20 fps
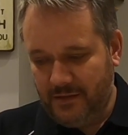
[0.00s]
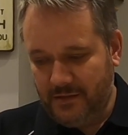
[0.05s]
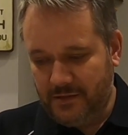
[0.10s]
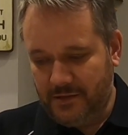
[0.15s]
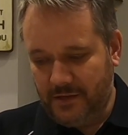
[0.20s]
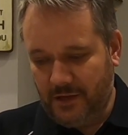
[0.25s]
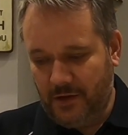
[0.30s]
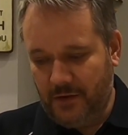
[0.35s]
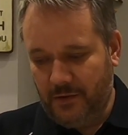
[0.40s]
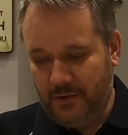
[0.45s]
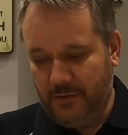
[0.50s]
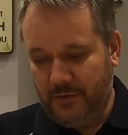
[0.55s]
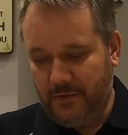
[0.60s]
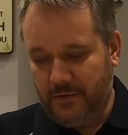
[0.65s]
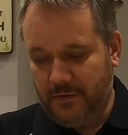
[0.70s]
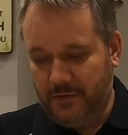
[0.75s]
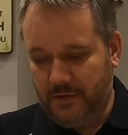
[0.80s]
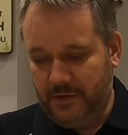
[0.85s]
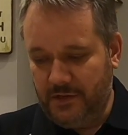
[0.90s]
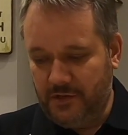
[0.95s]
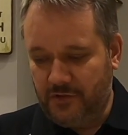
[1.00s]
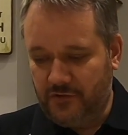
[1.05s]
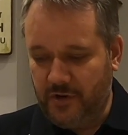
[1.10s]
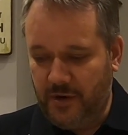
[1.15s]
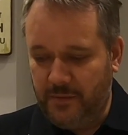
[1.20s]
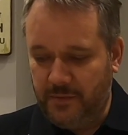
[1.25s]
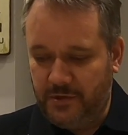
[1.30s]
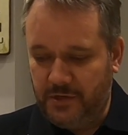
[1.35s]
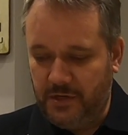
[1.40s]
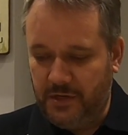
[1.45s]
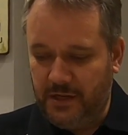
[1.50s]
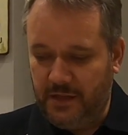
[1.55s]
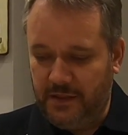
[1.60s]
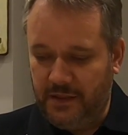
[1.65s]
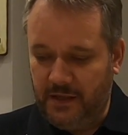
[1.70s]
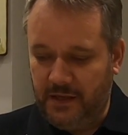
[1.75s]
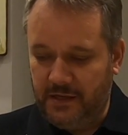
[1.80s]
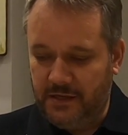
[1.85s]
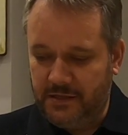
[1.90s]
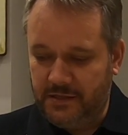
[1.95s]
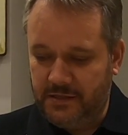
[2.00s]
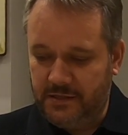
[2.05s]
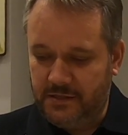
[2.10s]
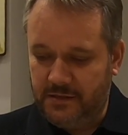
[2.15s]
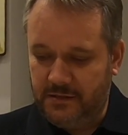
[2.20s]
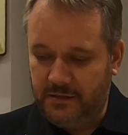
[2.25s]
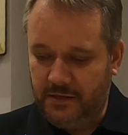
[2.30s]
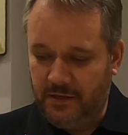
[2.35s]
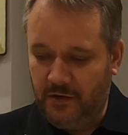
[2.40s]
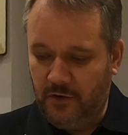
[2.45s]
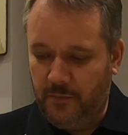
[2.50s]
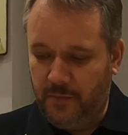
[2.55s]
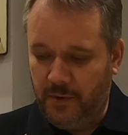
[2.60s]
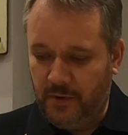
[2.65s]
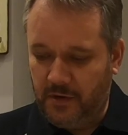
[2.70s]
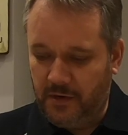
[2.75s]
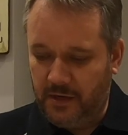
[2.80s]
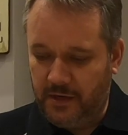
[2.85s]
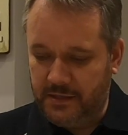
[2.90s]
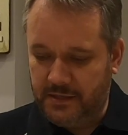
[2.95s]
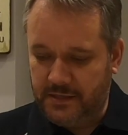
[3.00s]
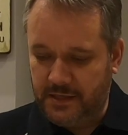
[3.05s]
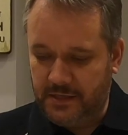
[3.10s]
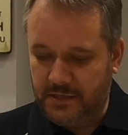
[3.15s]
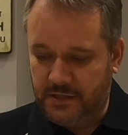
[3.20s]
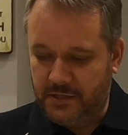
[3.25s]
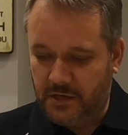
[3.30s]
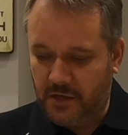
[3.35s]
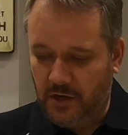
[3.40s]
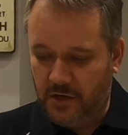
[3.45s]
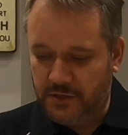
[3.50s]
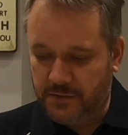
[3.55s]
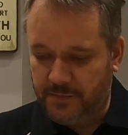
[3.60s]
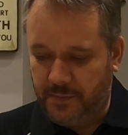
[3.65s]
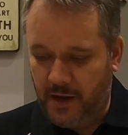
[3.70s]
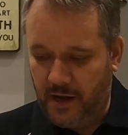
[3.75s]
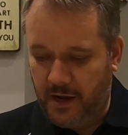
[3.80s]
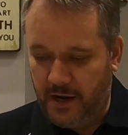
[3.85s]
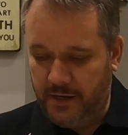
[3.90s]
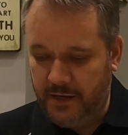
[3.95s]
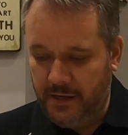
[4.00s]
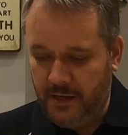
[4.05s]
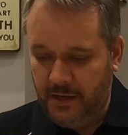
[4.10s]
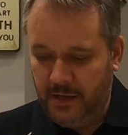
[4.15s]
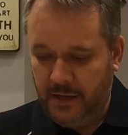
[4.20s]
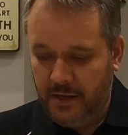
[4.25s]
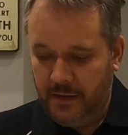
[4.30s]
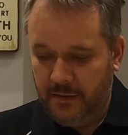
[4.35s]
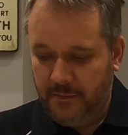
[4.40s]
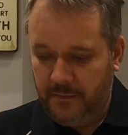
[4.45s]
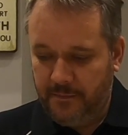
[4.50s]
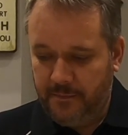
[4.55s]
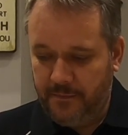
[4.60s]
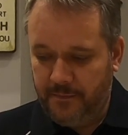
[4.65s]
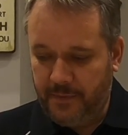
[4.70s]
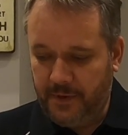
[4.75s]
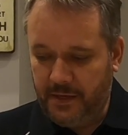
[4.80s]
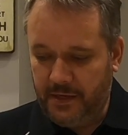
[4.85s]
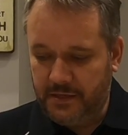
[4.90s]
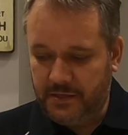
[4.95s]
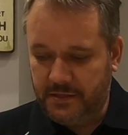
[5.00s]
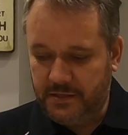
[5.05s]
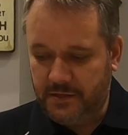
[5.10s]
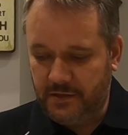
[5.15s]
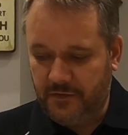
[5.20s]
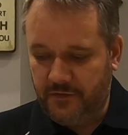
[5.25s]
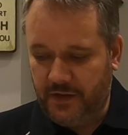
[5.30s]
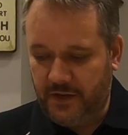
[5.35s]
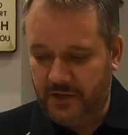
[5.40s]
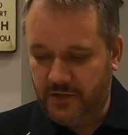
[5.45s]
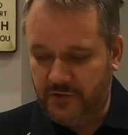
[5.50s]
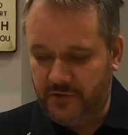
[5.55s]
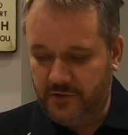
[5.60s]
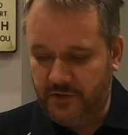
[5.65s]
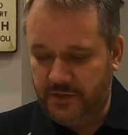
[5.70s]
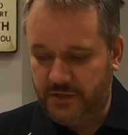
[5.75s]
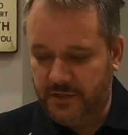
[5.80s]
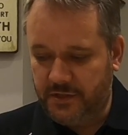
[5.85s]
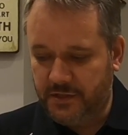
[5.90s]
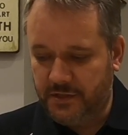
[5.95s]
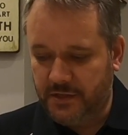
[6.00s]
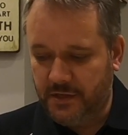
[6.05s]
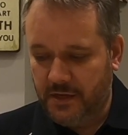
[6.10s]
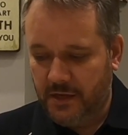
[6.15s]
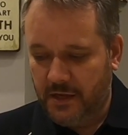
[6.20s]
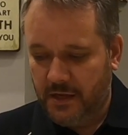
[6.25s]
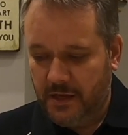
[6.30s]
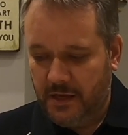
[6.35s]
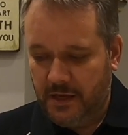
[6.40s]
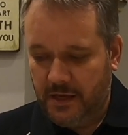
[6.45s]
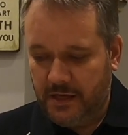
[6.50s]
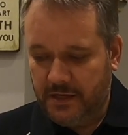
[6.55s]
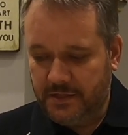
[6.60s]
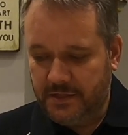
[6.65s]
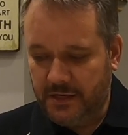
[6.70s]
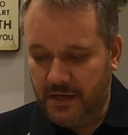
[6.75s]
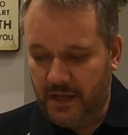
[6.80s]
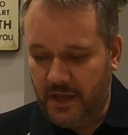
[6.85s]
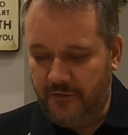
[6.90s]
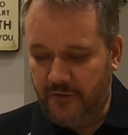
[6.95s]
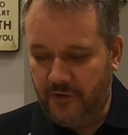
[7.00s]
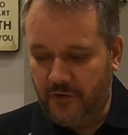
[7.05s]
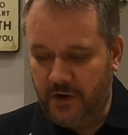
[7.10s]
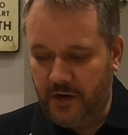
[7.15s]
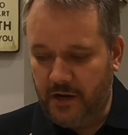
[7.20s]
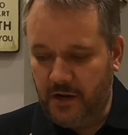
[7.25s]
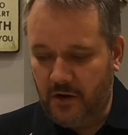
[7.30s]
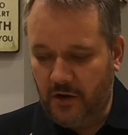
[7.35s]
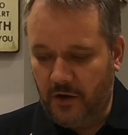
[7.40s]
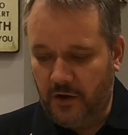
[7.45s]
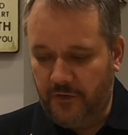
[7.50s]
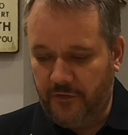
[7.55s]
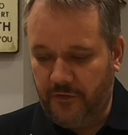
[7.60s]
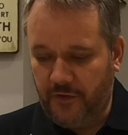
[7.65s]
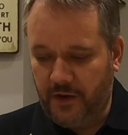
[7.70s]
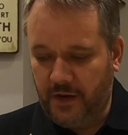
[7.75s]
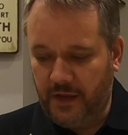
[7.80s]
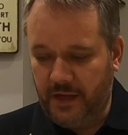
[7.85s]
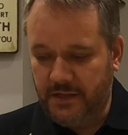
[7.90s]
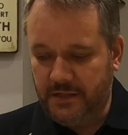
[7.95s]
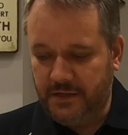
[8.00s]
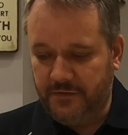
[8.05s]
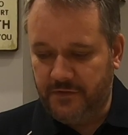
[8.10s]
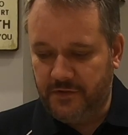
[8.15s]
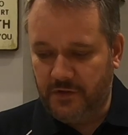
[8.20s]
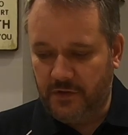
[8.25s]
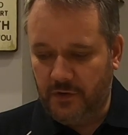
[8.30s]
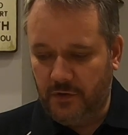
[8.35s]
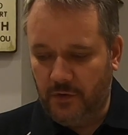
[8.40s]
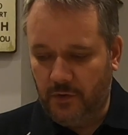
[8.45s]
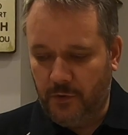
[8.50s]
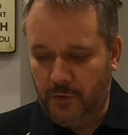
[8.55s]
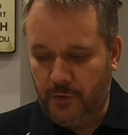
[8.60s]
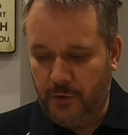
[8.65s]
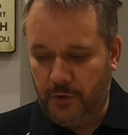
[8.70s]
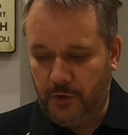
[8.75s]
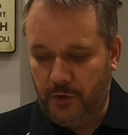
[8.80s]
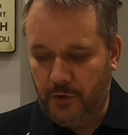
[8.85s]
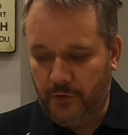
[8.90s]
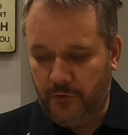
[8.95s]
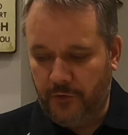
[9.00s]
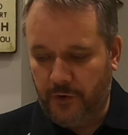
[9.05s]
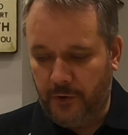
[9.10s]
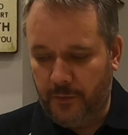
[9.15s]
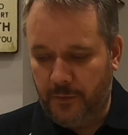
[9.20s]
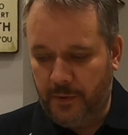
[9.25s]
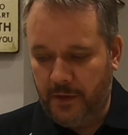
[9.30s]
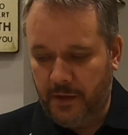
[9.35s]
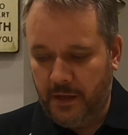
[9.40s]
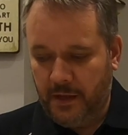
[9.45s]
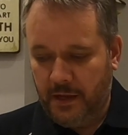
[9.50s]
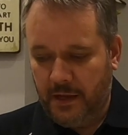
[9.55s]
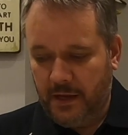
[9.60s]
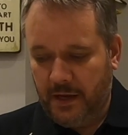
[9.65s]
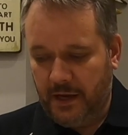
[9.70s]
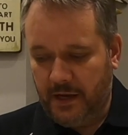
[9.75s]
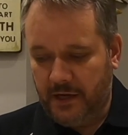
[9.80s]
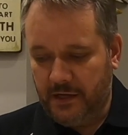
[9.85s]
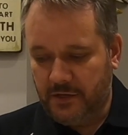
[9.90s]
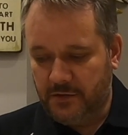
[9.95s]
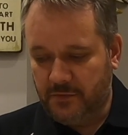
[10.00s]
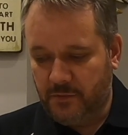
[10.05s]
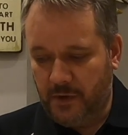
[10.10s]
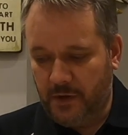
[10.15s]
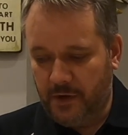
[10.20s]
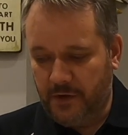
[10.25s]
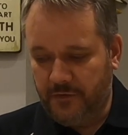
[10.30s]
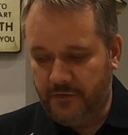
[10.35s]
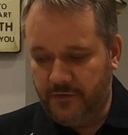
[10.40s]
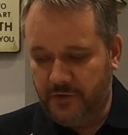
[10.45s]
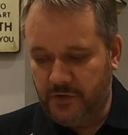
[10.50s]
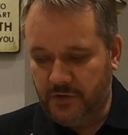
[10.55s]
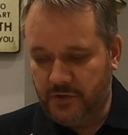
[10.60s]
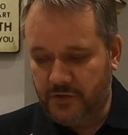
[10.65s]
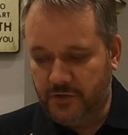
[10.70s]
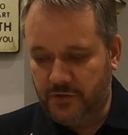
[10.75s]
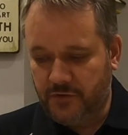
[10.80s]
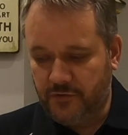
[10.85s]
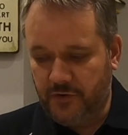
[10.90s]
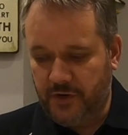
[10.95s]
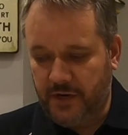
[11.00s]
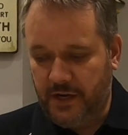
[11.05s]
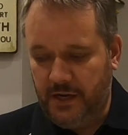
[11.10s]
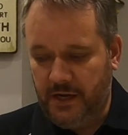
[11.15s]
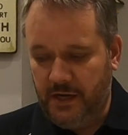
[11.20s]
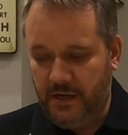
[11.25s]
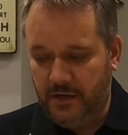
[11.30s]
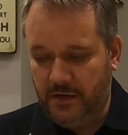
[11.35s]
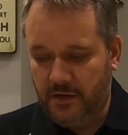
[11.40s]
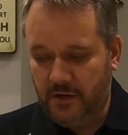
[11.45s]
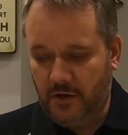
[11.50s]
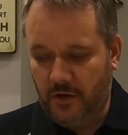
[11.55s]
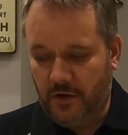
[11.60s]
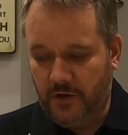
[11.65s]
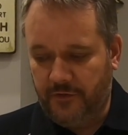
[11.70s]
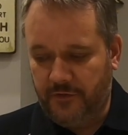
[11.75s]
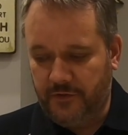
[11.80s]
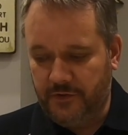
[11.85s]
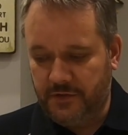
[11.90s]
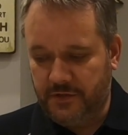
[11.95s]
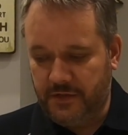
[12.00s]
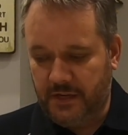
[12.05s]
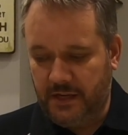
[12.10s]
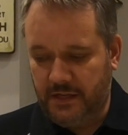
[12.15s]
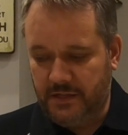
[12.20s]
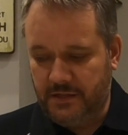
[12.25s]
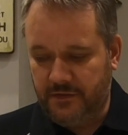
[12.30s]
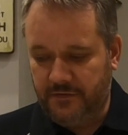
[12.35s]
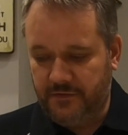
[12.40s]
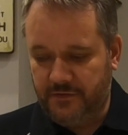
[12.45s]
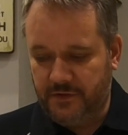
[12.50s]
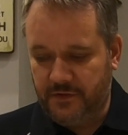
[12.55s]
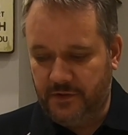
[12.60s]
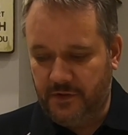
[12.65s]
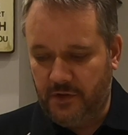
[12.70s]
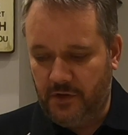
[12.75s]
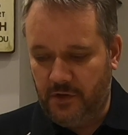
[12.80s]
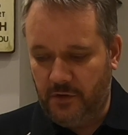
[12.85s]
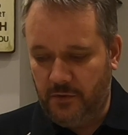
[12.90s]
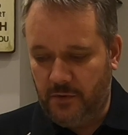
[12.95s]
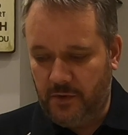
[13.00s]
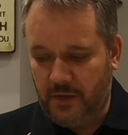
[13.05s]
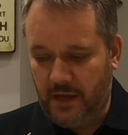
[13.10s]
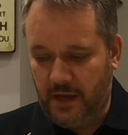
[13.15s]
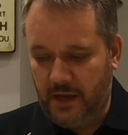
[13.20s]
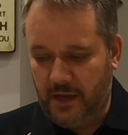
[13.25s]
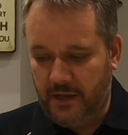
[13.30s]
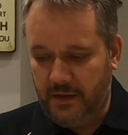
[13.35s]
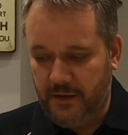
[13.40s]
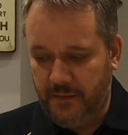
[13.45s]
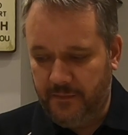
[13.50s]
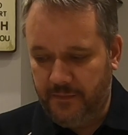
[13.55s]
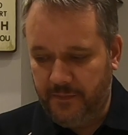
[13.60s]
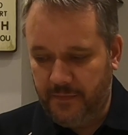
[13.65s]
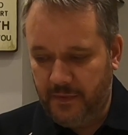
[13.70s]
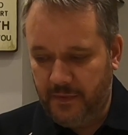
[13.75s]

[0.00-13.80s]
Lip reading: So the description in this little booklet says, Scots Pine, Pinus sylvestris, is an evergreen conifer native to Northern Europe and is one of just 3 conifers native to the UK.